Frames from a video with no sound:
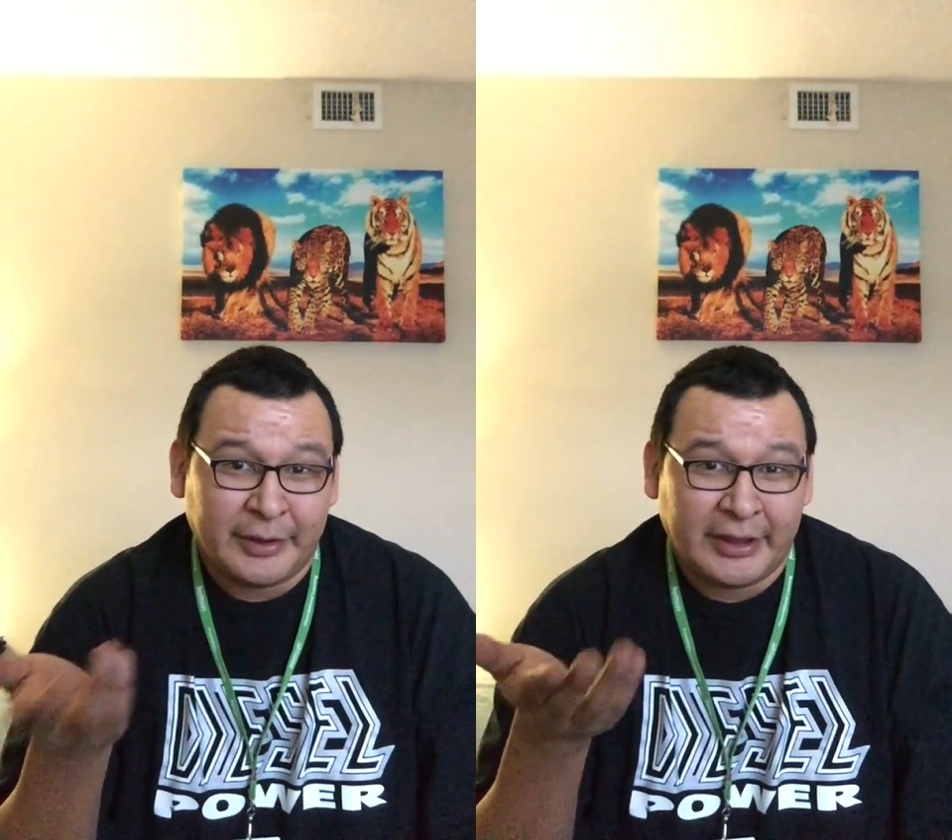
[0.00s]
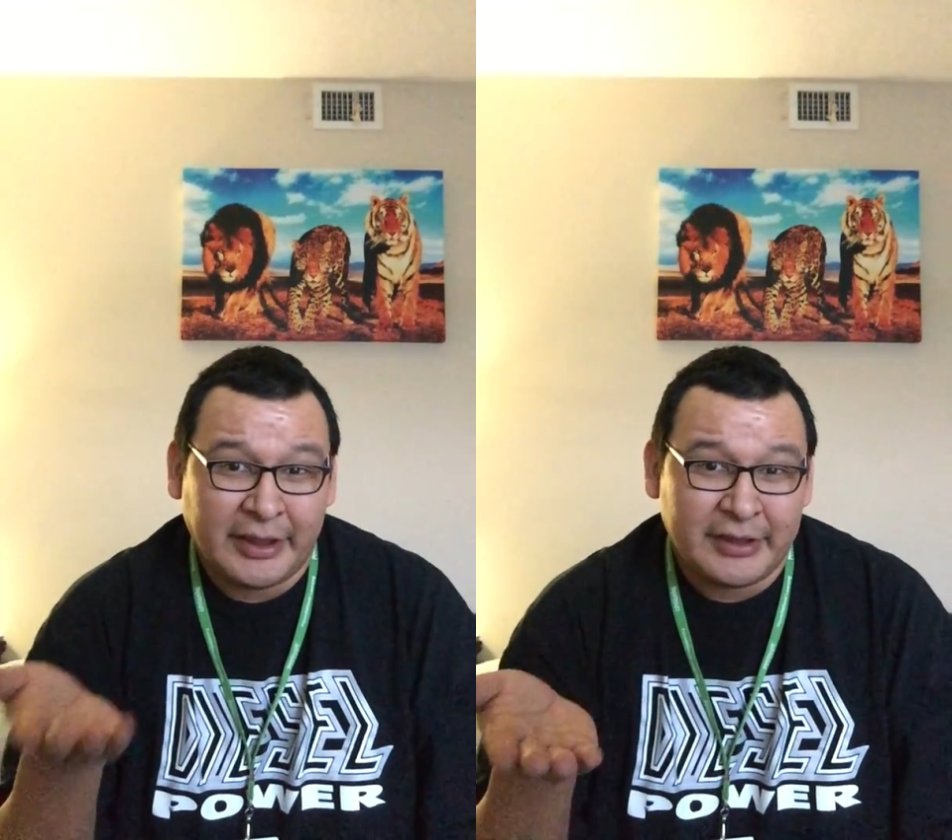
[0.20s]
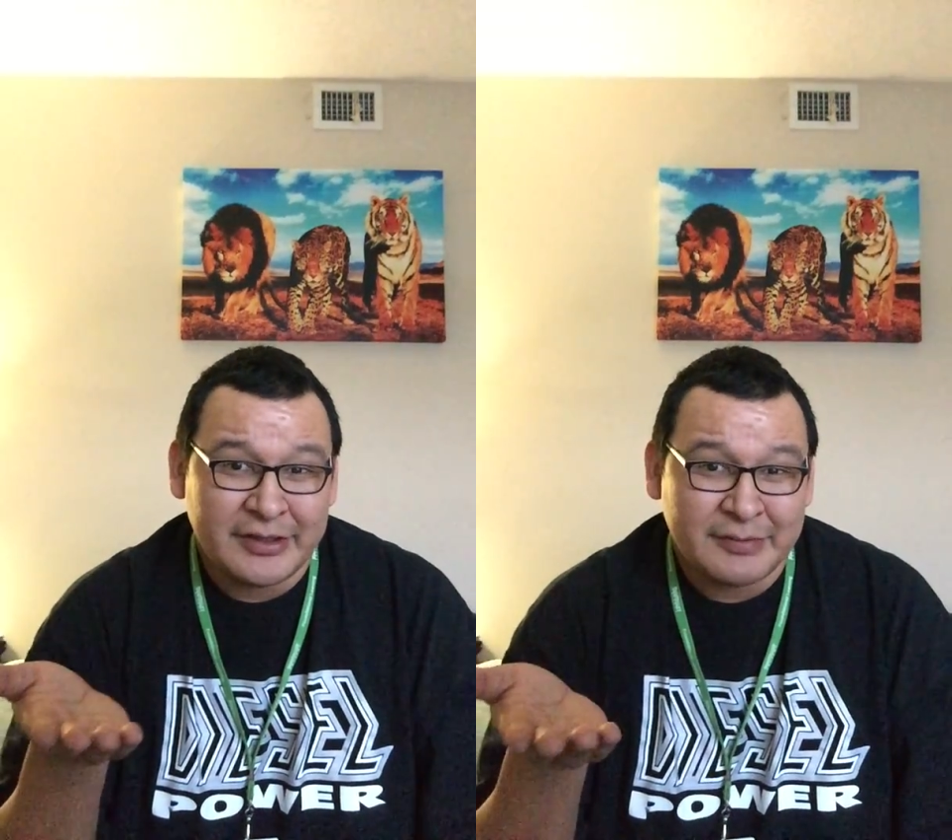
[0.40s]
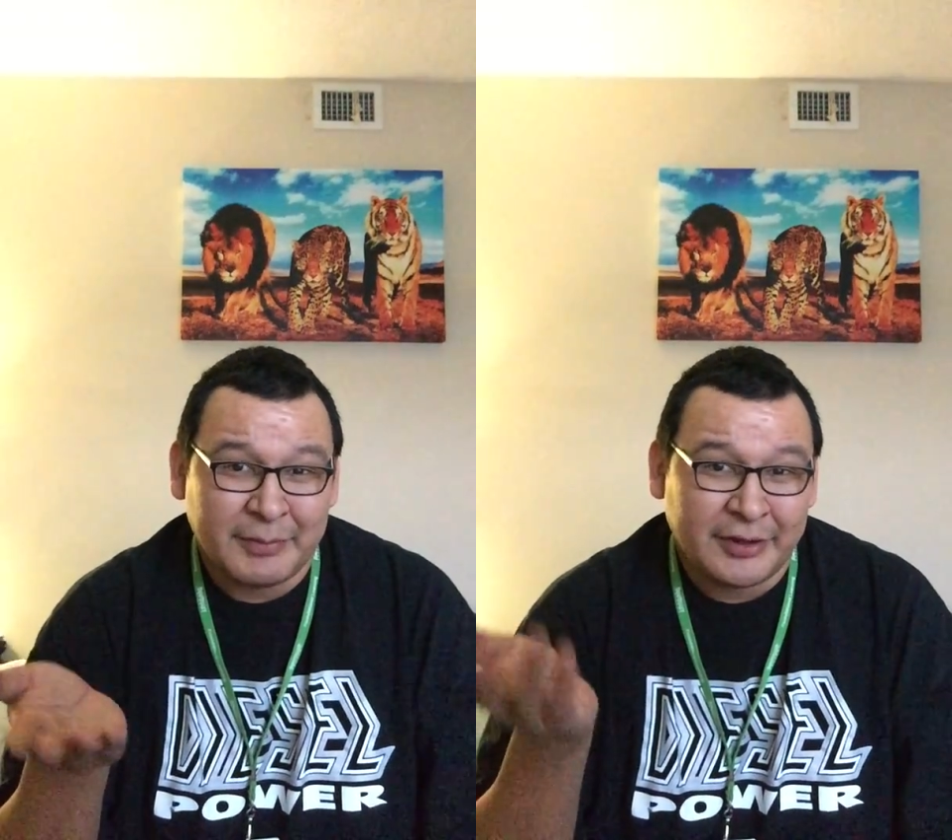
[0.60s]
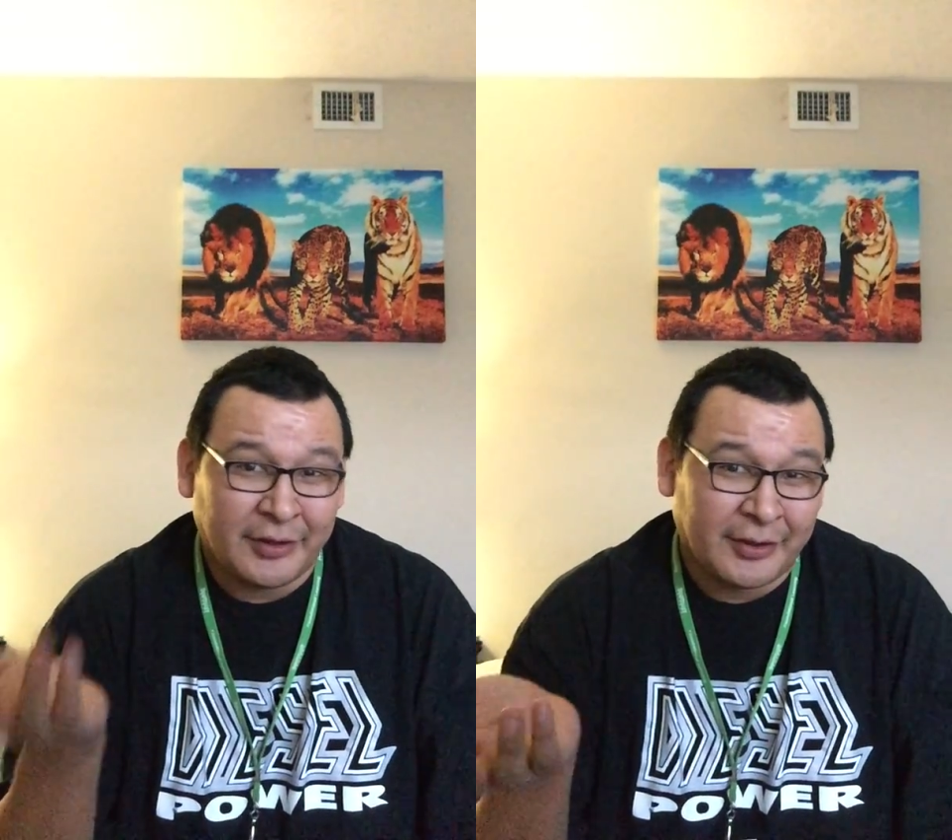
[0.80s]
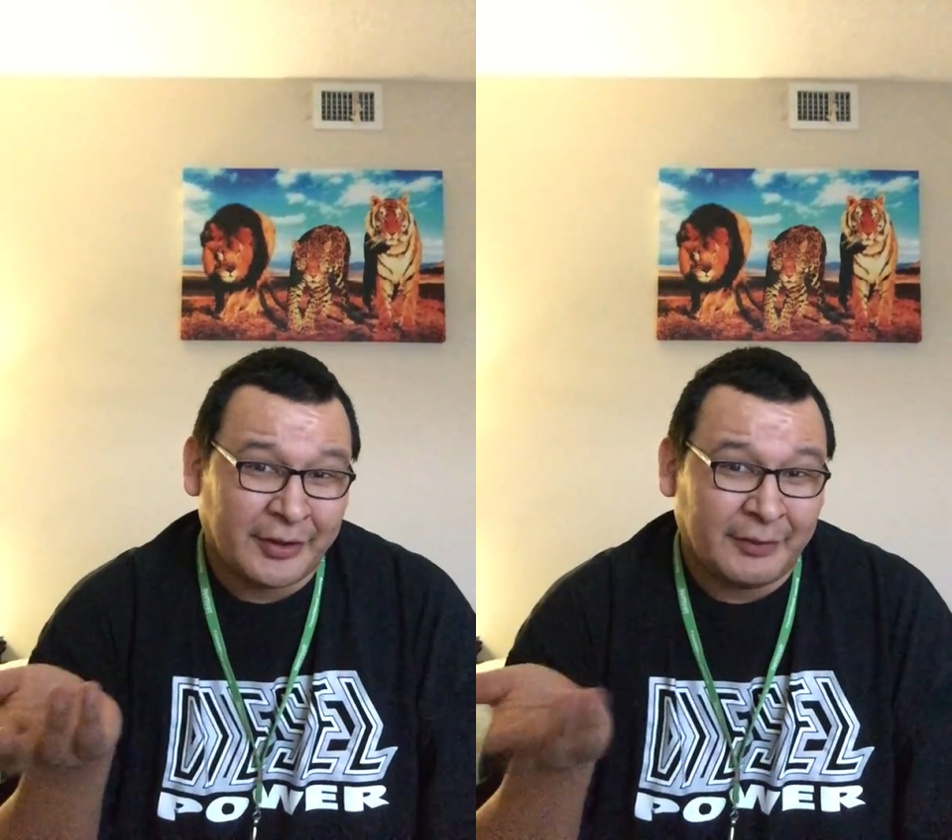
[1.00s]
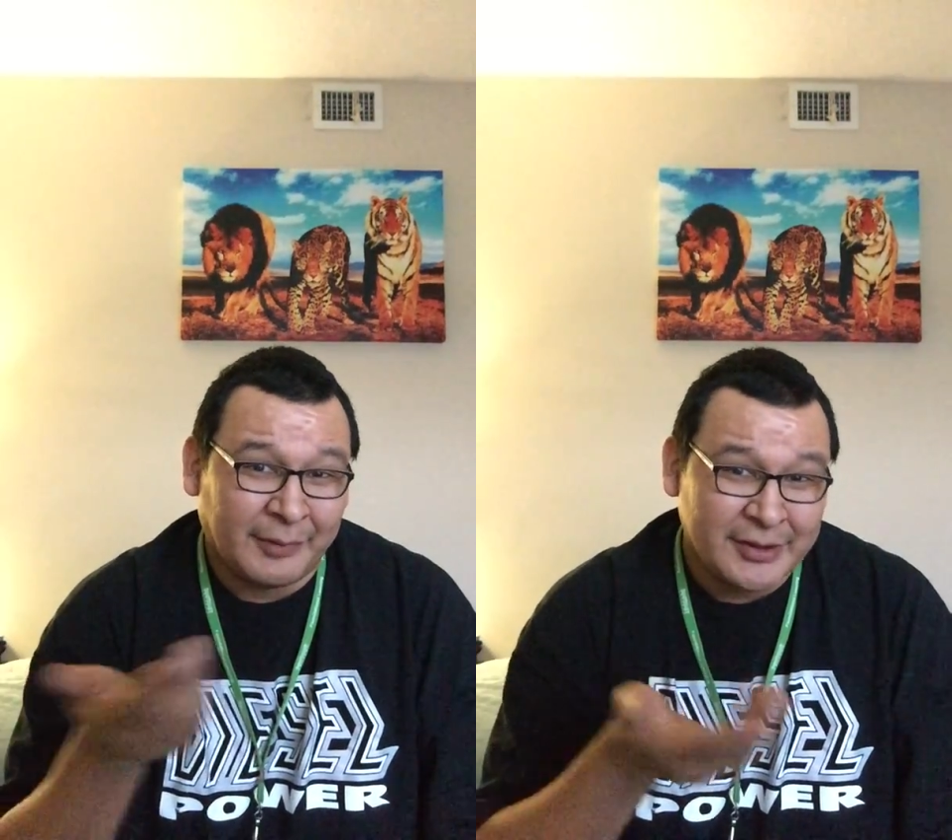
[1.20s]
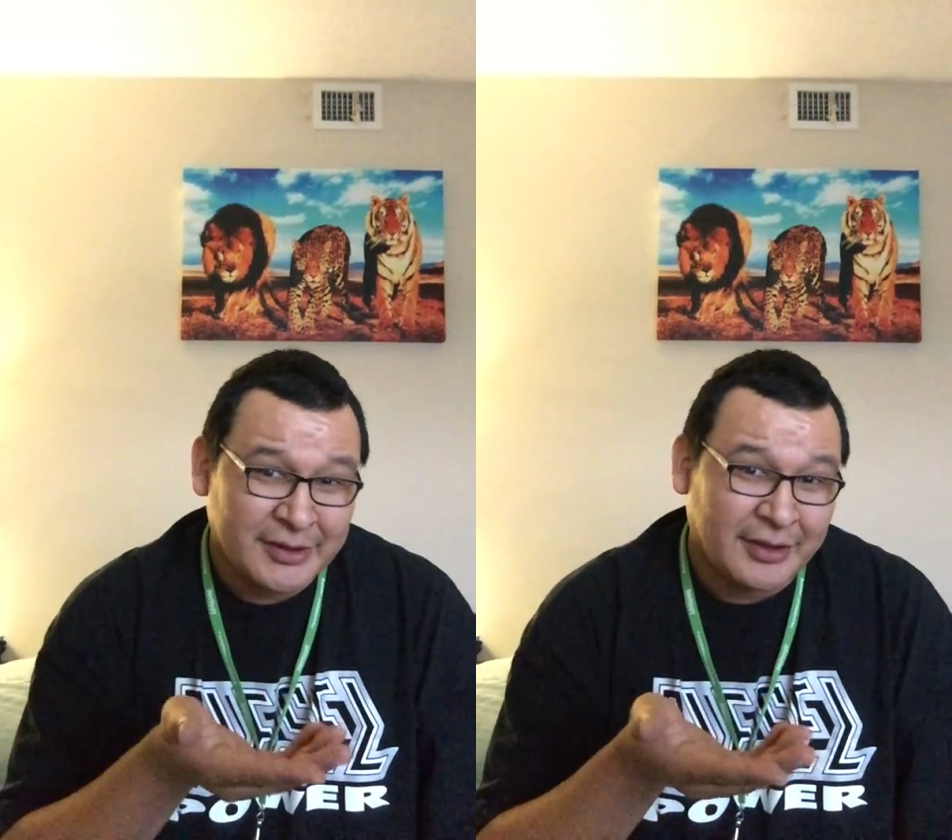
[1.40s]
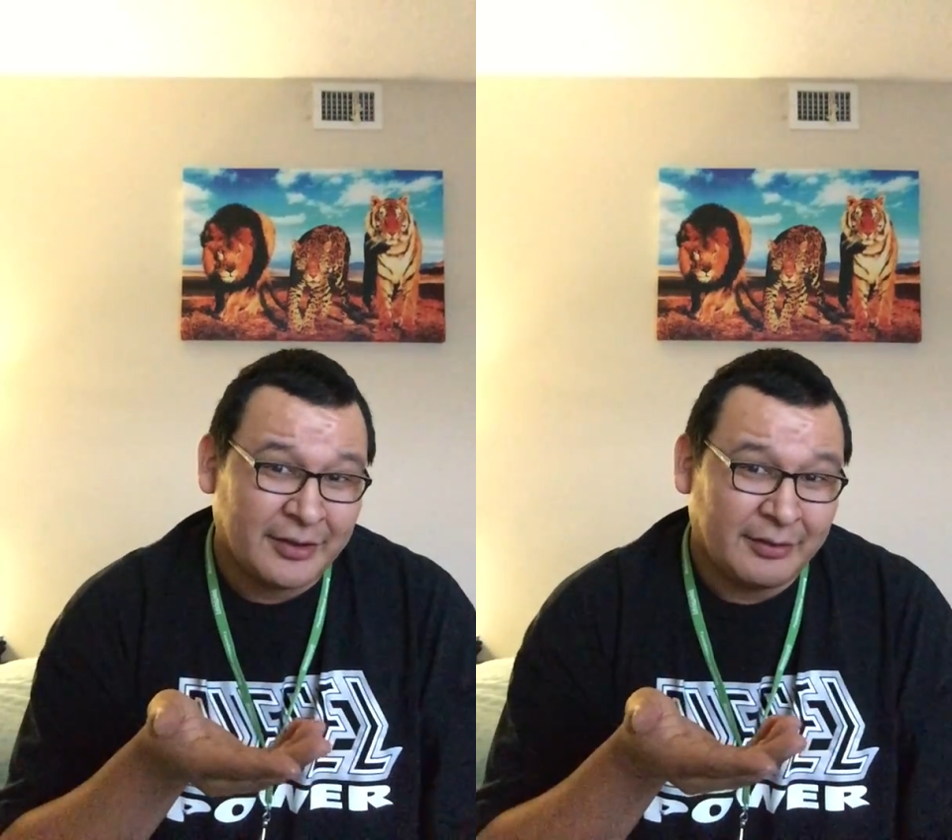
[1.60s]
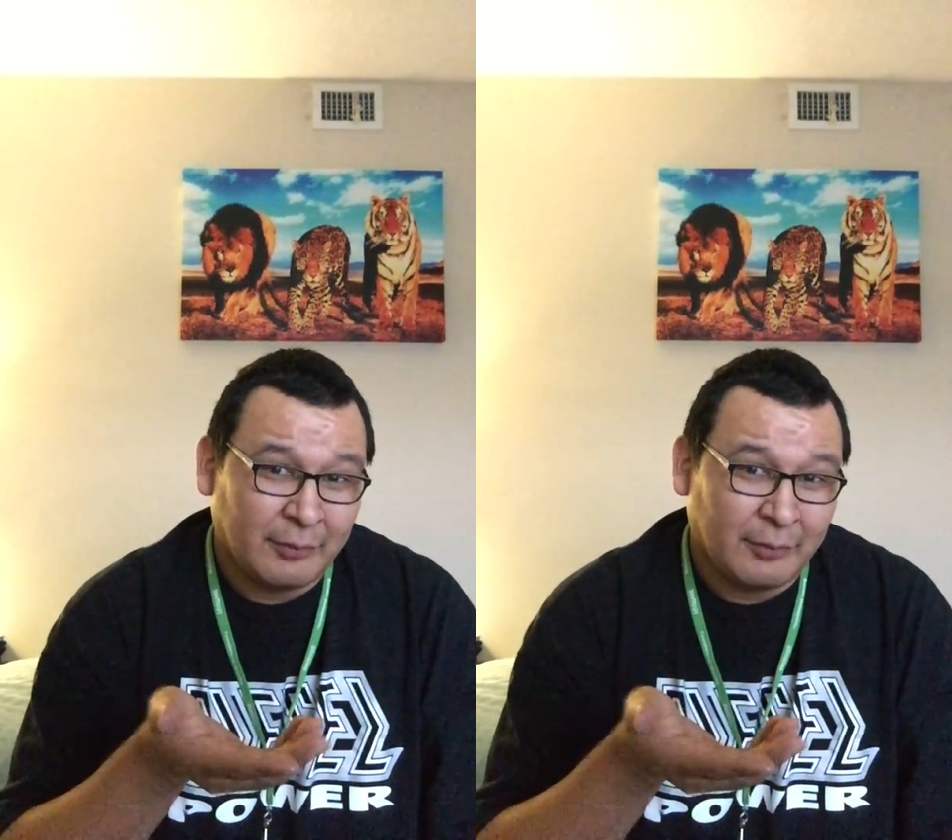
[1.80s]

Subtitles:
My kids, my daughter and my son.